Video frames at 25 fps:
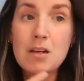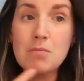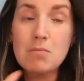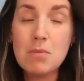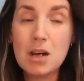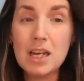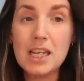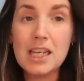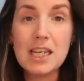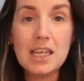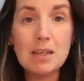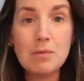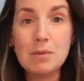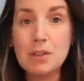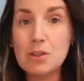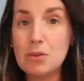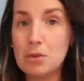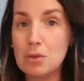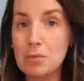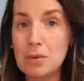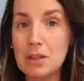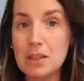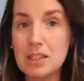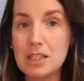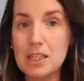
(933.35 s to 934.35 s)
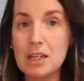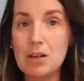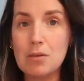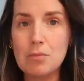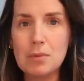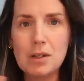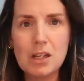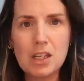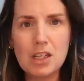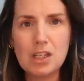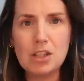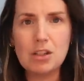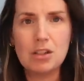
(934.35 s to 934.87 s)
might hear me talking about this now
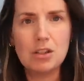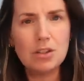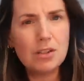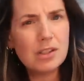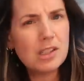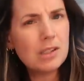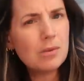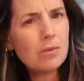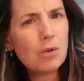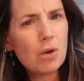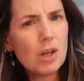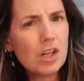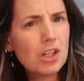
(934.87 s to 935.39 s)
and be like, you seem